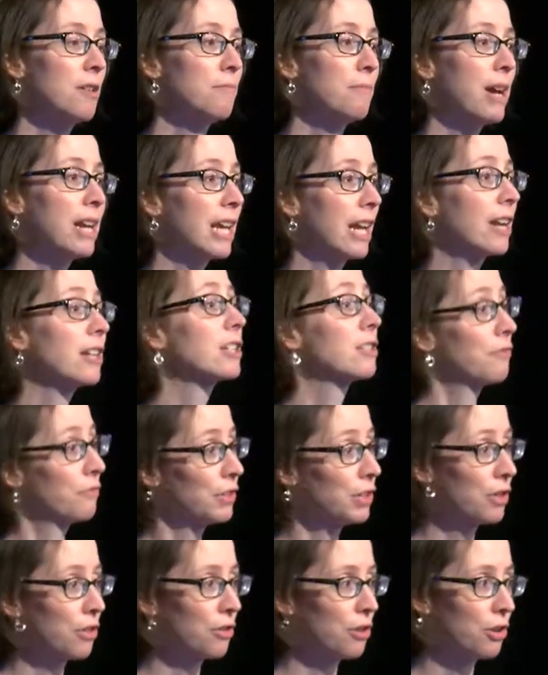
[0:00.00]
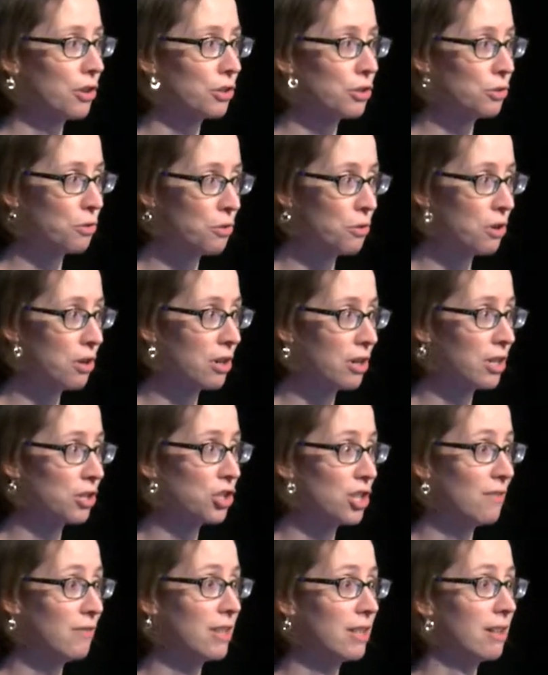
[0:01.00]
might get us further toward
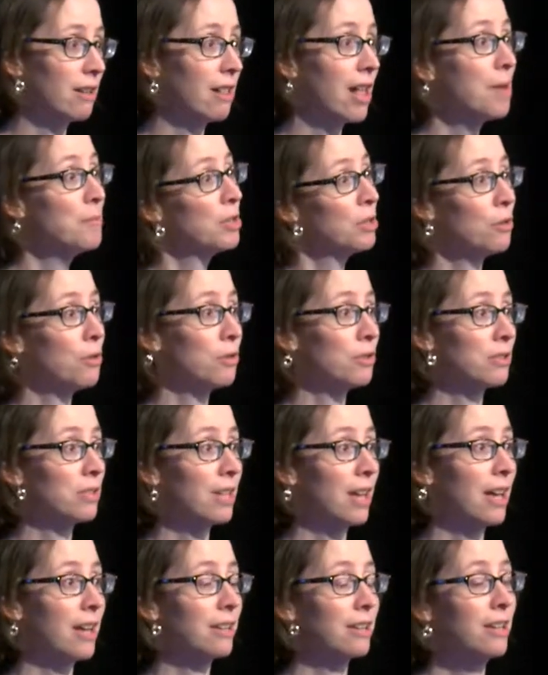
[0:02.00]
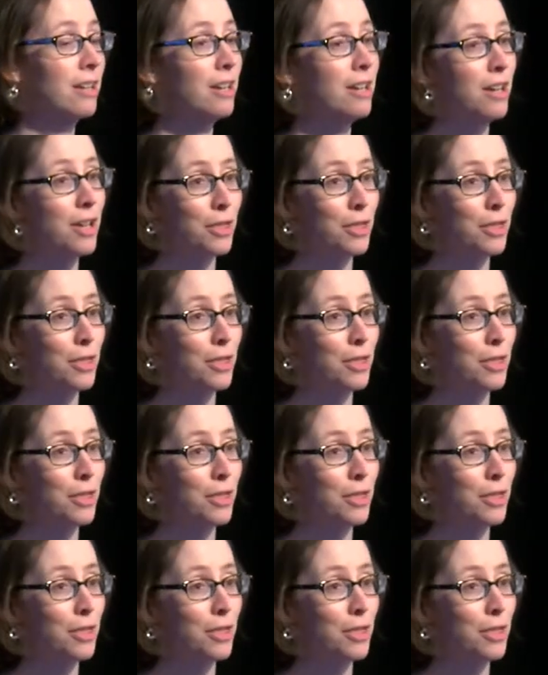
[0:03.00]
achieving the climate goals that